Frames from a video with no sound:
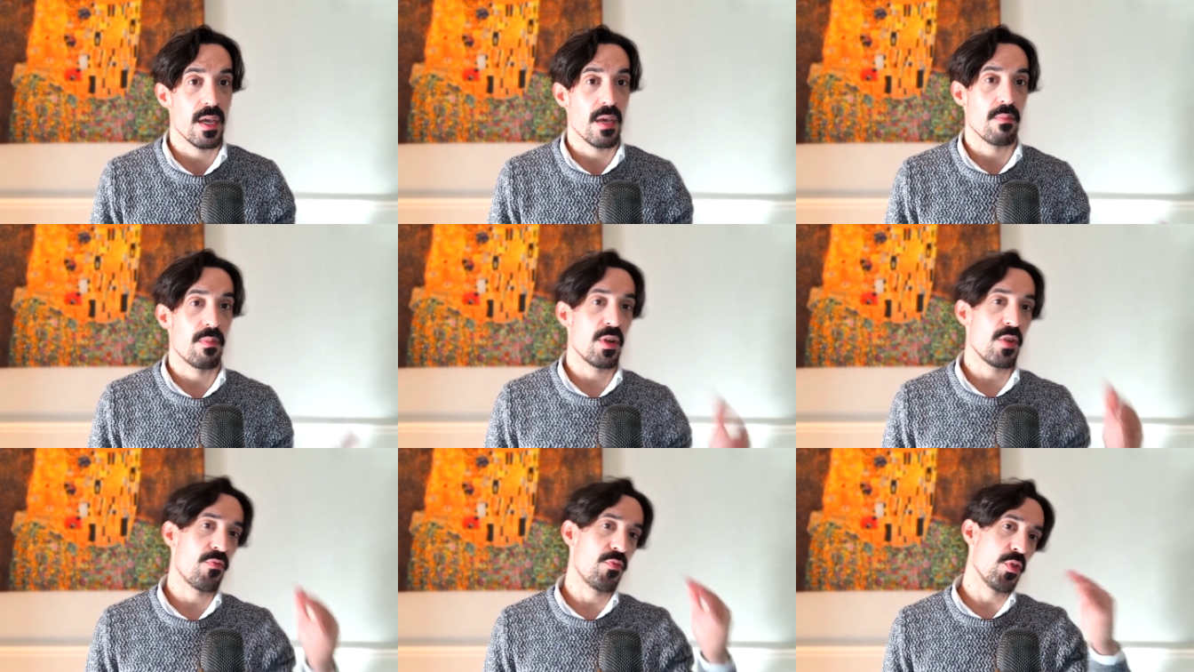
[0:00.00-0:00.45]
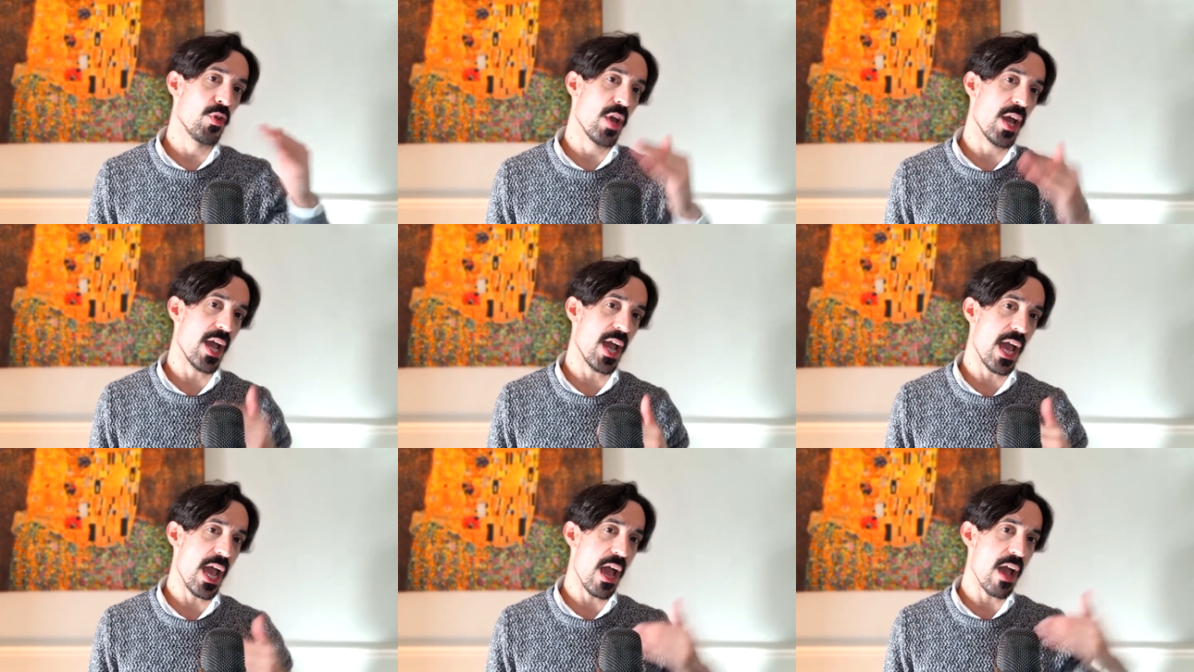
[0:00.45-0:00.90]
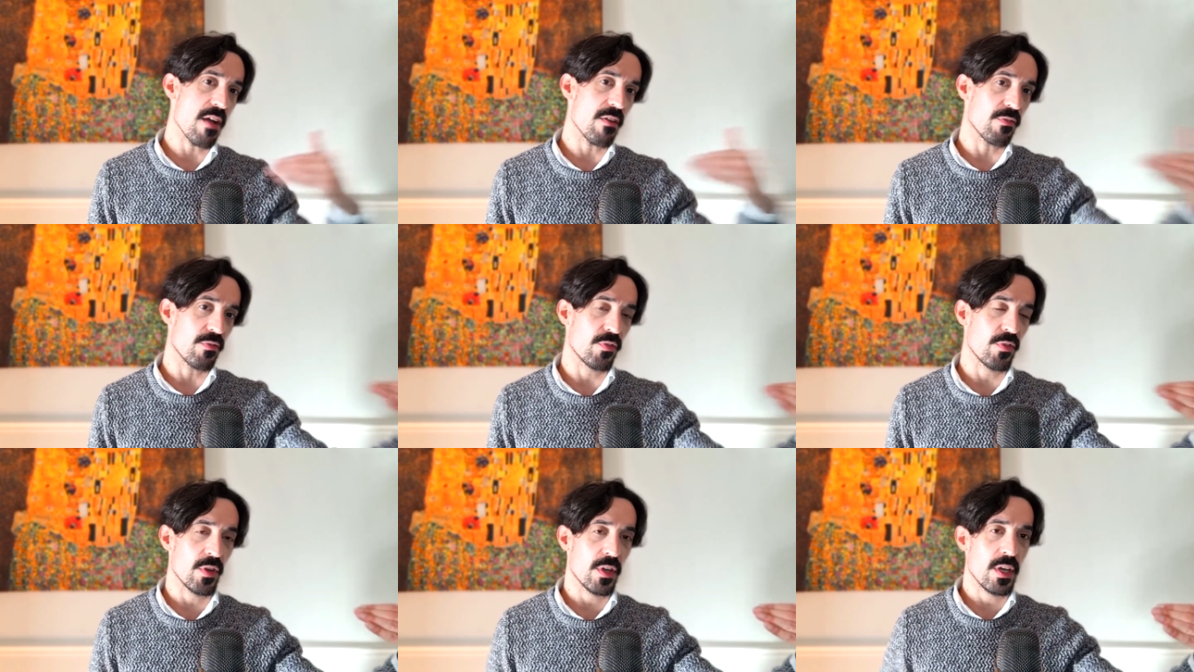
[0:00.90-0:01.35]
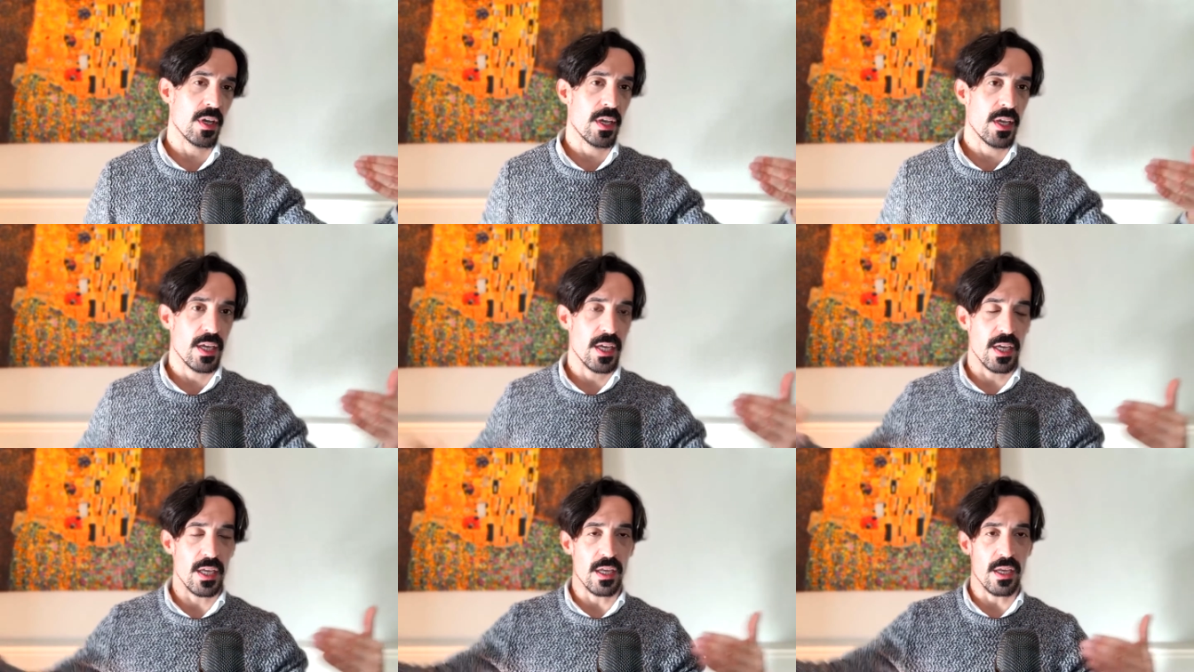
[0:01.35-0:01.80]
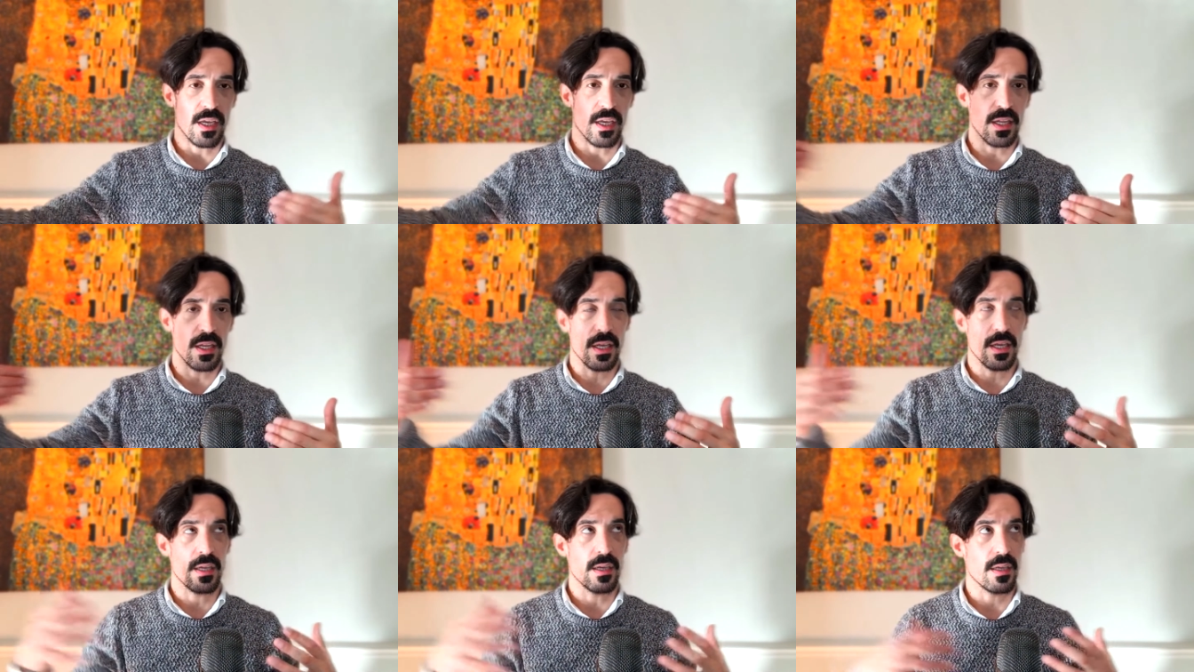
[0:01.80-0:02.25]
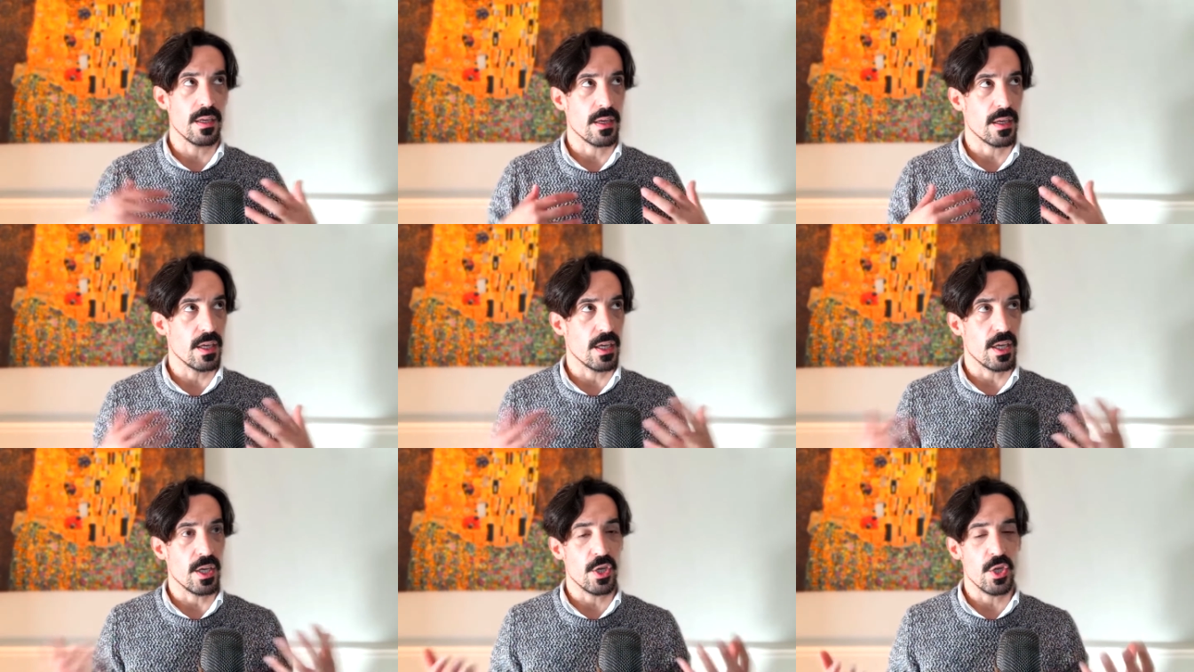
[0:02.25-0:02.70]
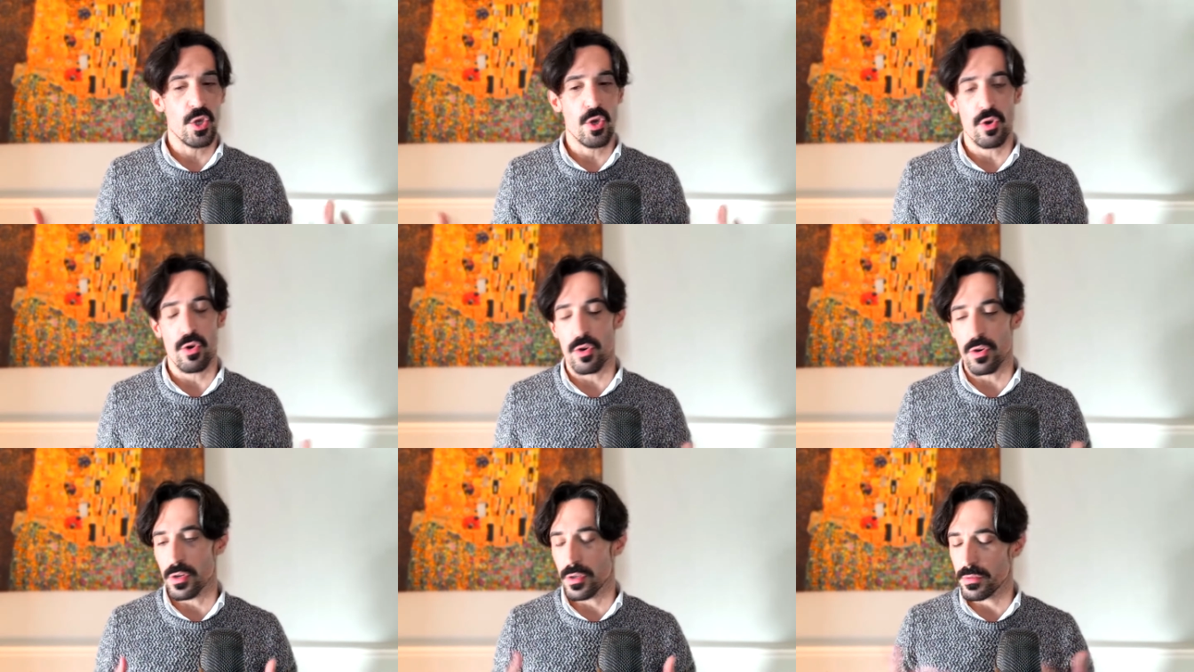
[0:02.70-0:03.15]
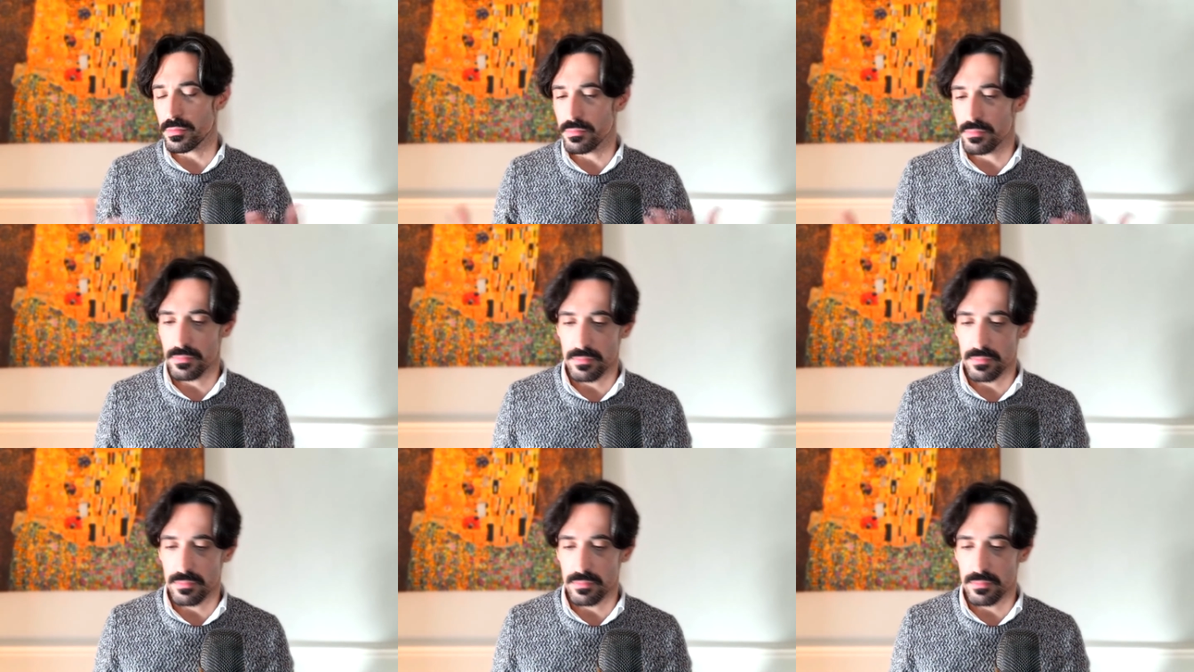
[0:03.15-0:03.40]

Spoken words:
But if you have in your